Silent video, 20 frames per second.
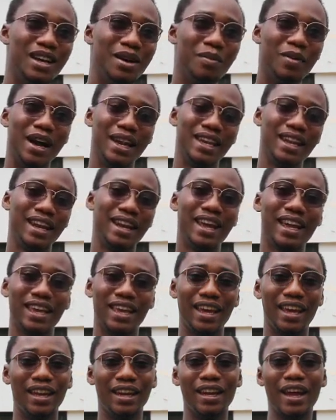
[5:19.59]
But then
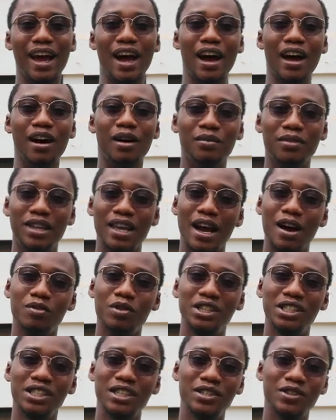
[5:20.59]
again, their
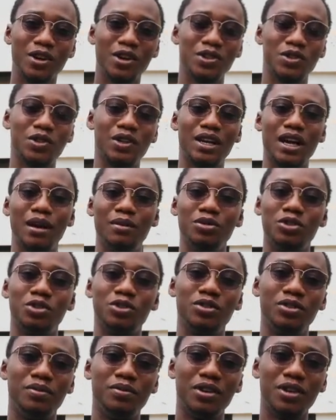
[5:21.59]
wishes also come
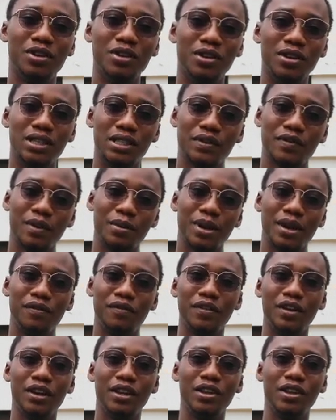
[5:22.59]
true because from the
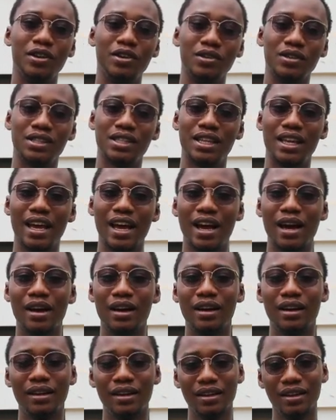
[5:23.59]
videos they
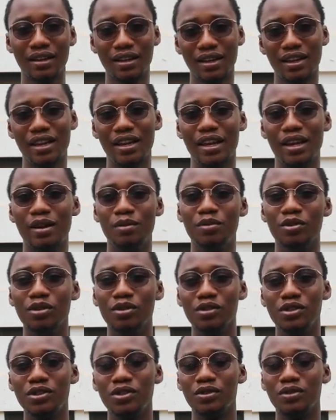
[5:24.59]
are
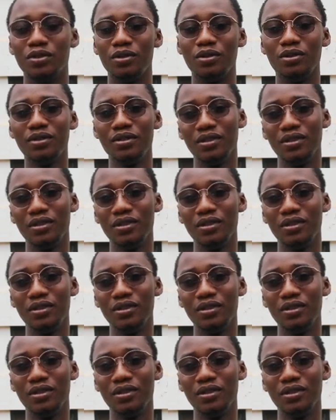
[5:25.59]
able to,